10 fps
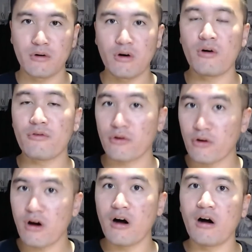
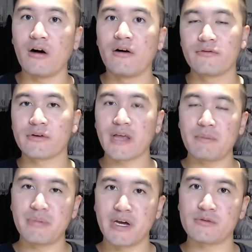overall for
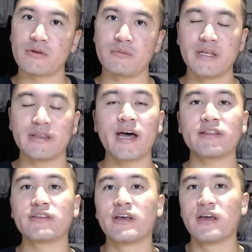that bedroom, and
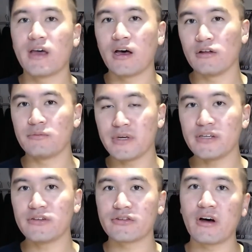that helped
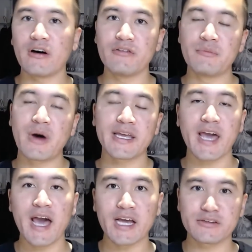me solve my
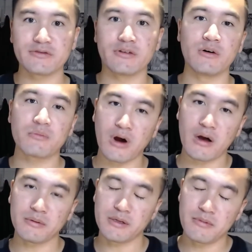cash flow
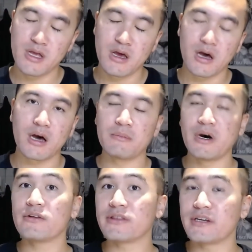problem.
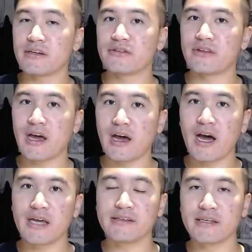Other things that
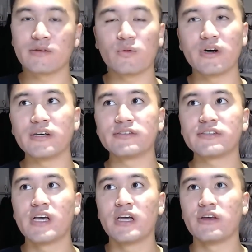I did was
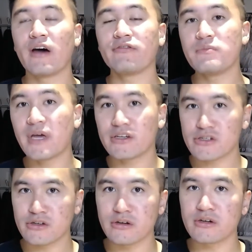you have to make
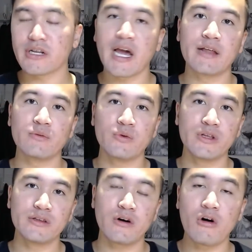sure that
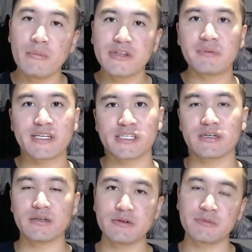when the home inspection
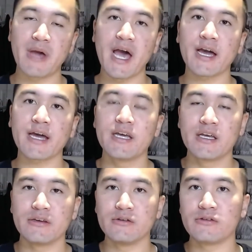comes back,
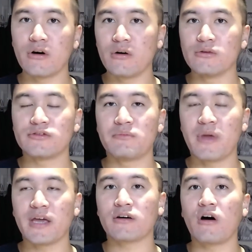you don't
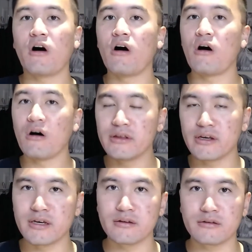make all
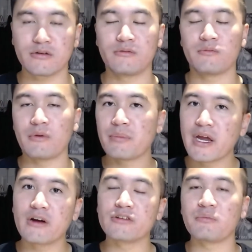the
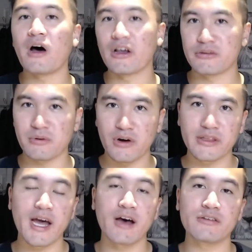repairs possible on the
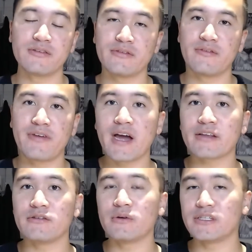house. In
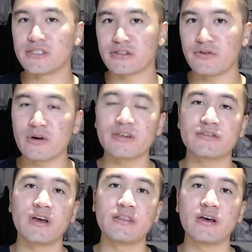fact, you want to just focus
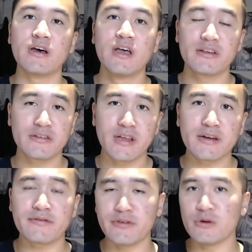on the
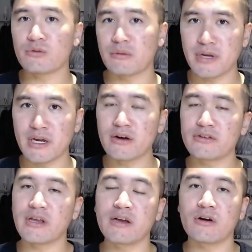select few repairs
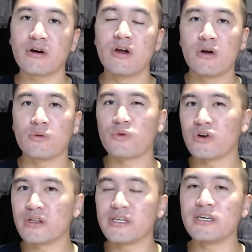that are
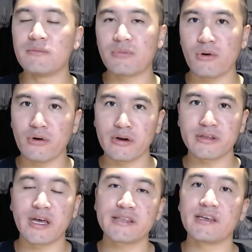really important,
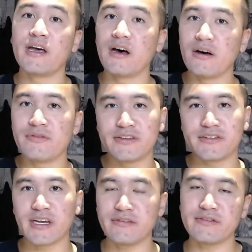like the health and
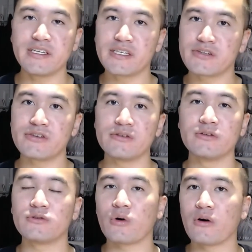safety
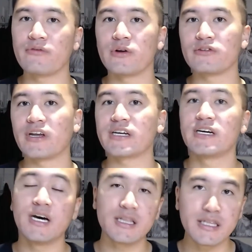issues, or if there's like
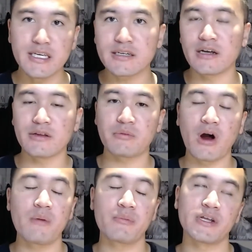a leak on the
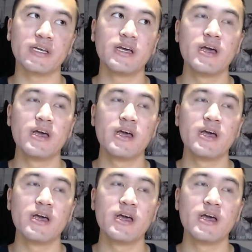property.